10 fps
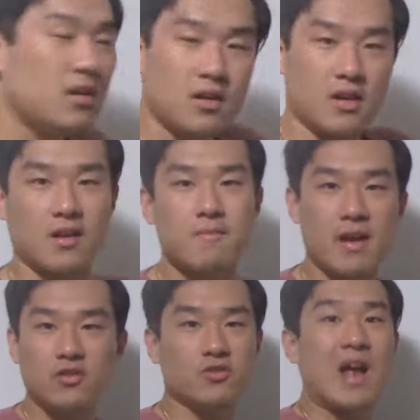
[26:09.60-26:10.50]
like
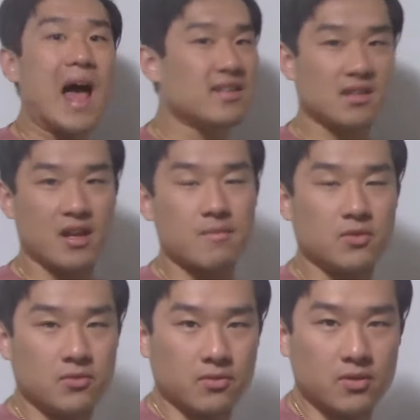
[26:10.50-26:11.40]
make sure ask them
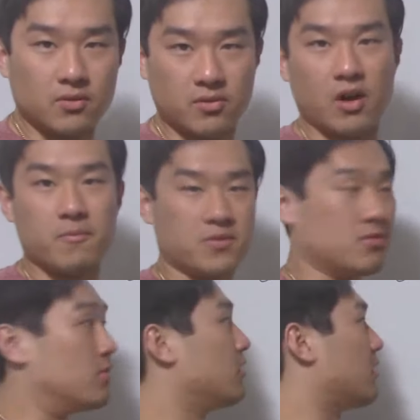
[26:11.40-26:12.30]
to to help
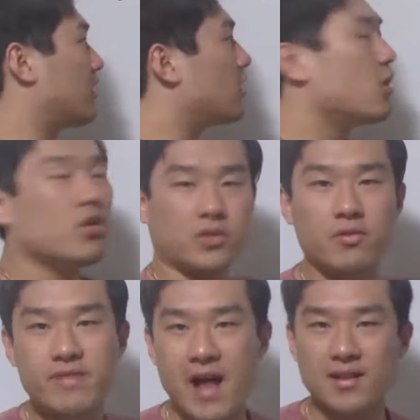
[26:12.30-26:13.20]
you. Like
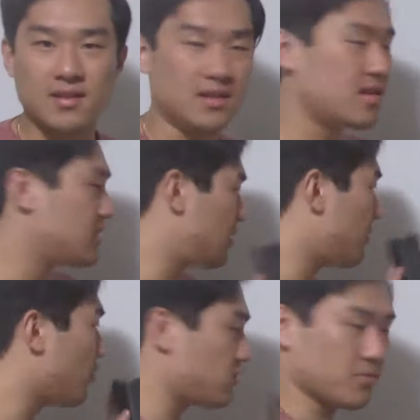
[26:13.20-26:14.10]
tonality, that's the
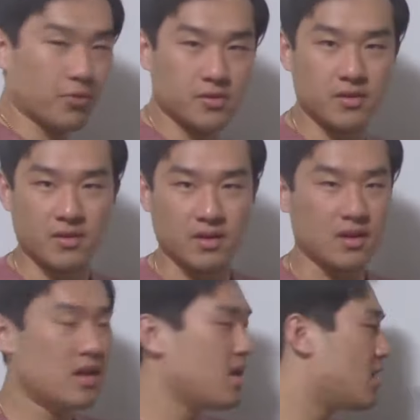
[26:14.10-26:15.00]
most important thing.
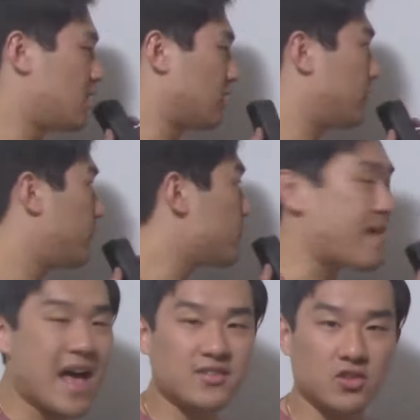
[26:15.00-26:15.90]
Like if you
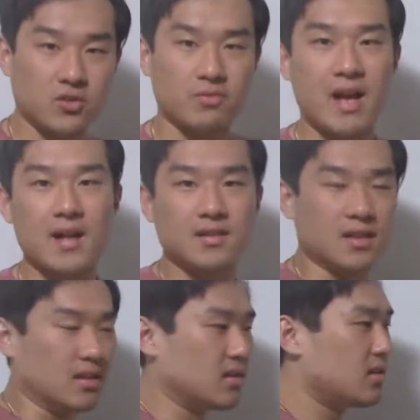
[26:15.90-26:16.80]
master
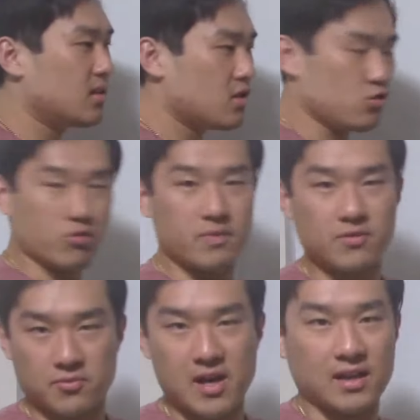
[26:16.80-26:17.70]
tonality, you'll be
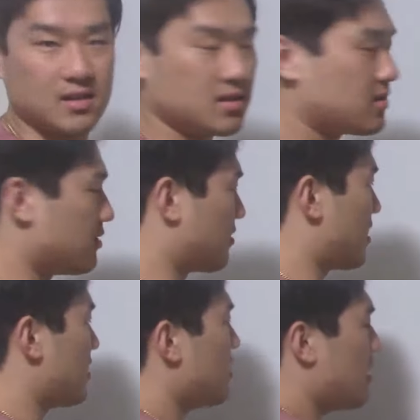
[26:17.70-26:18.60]
great.
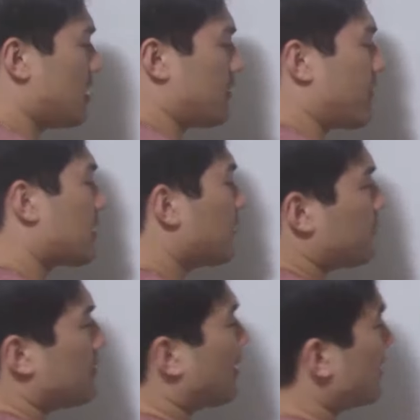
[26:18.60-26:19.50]
Okay. If I give you like